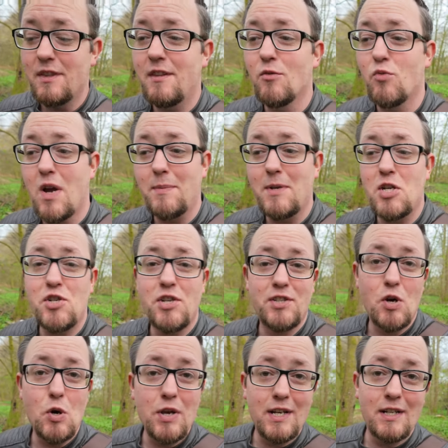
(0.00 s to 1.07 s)
The rubbish
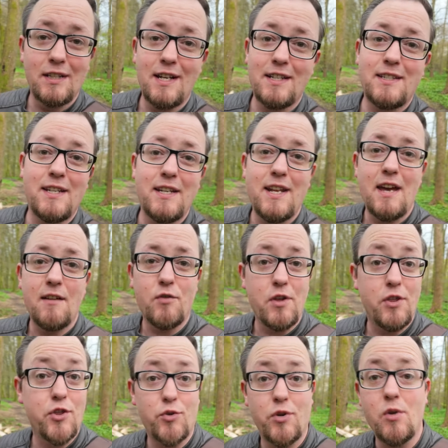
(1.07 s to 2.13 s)
is only collected
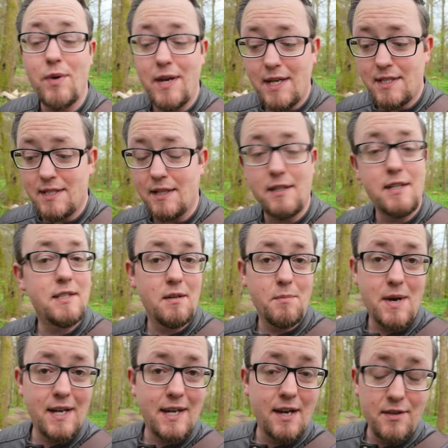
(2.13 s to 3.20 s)
every three weeks, at least in
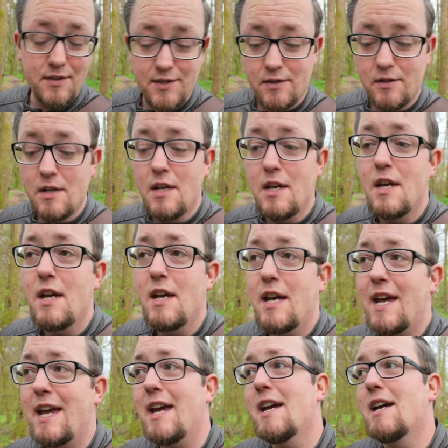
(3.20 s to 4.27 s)
my council,
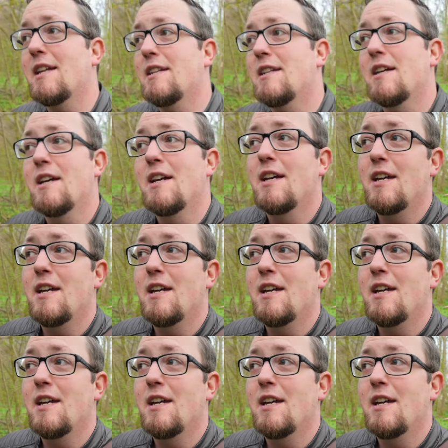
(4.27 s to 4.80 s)
and